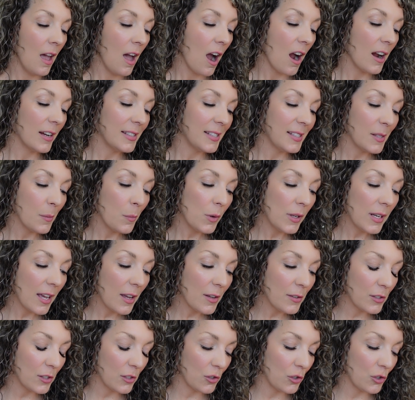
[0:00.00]
All right, someone
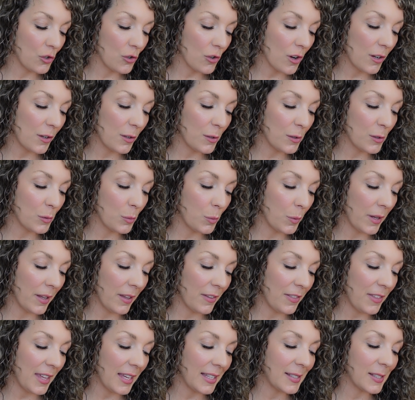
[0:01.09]
else struggles
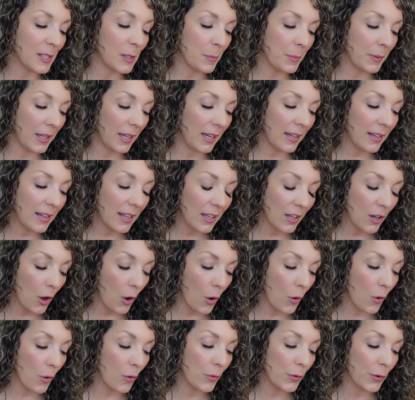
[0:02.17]
with explaining
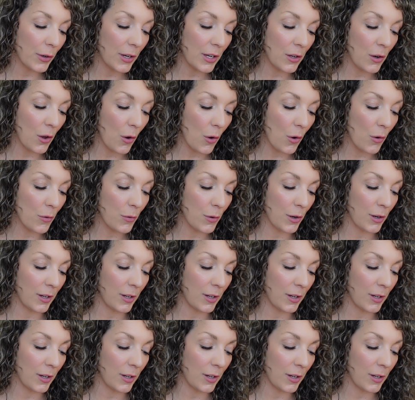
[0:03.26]
over and over